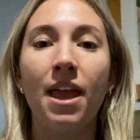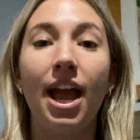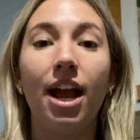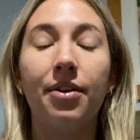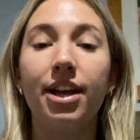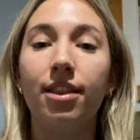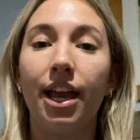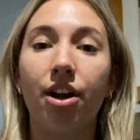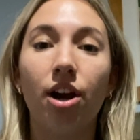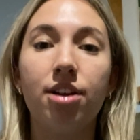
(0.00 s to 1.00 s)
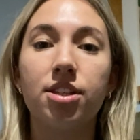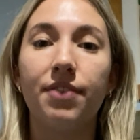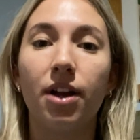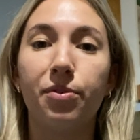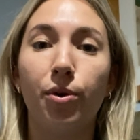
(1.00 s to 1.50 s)
area like hers, a
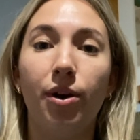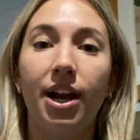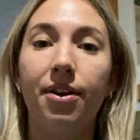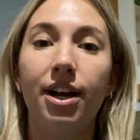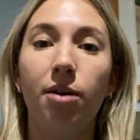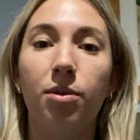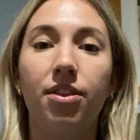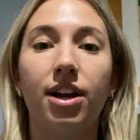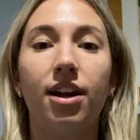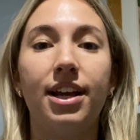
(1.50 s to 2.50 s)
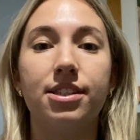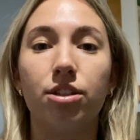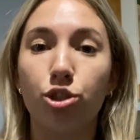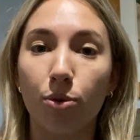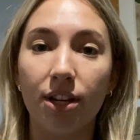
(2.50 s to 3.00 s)
very rural area where there is a
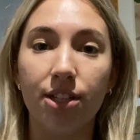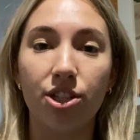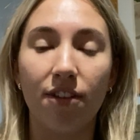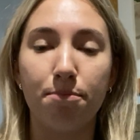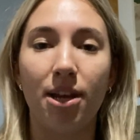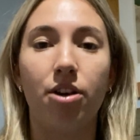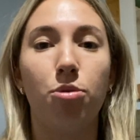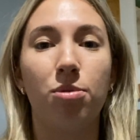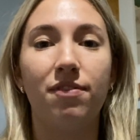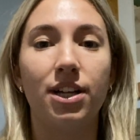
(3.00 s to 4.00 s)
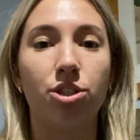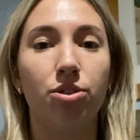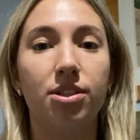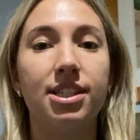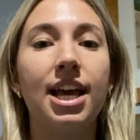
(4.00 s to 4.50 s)
shortage of medical
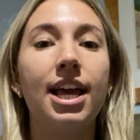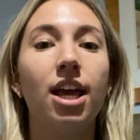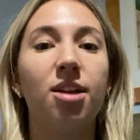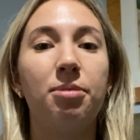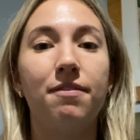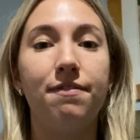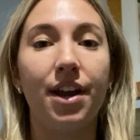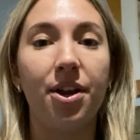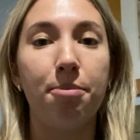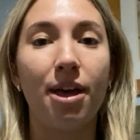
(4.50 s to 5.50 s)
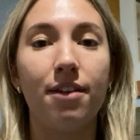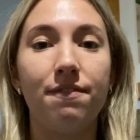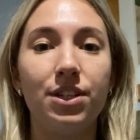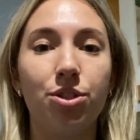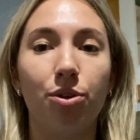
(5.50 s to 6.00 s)
professionals, it could be very
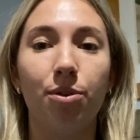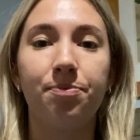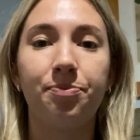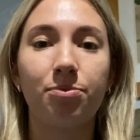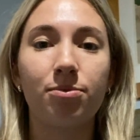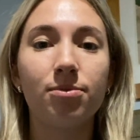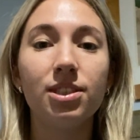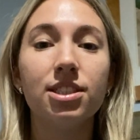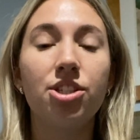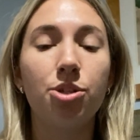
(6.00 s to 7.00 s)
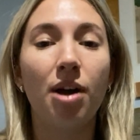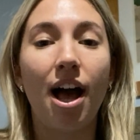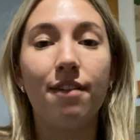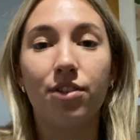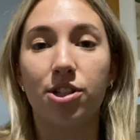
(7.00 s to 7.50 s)
beneficial to
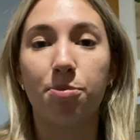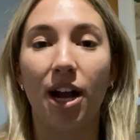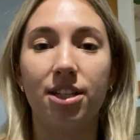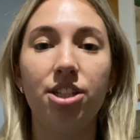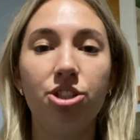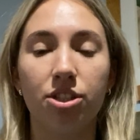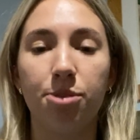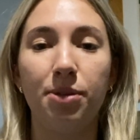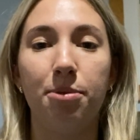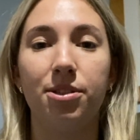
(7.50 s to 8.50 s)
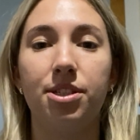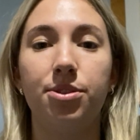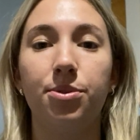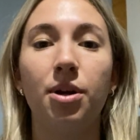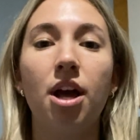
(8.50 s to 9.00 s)
have nurse practitioners be able
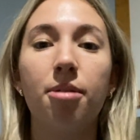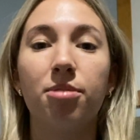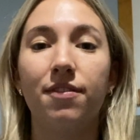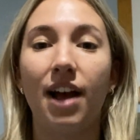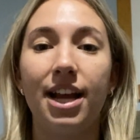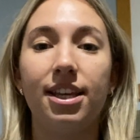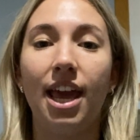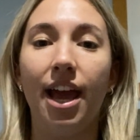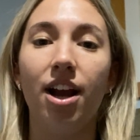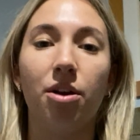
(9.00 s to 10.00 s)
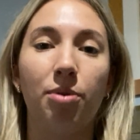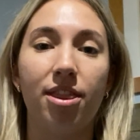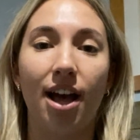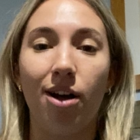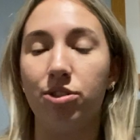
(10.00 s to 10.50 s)
to provide care
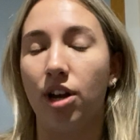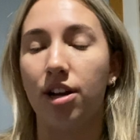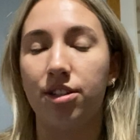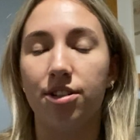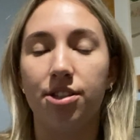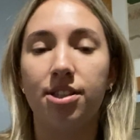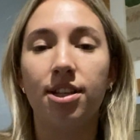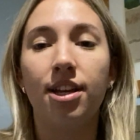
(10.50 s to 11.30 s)
without doctors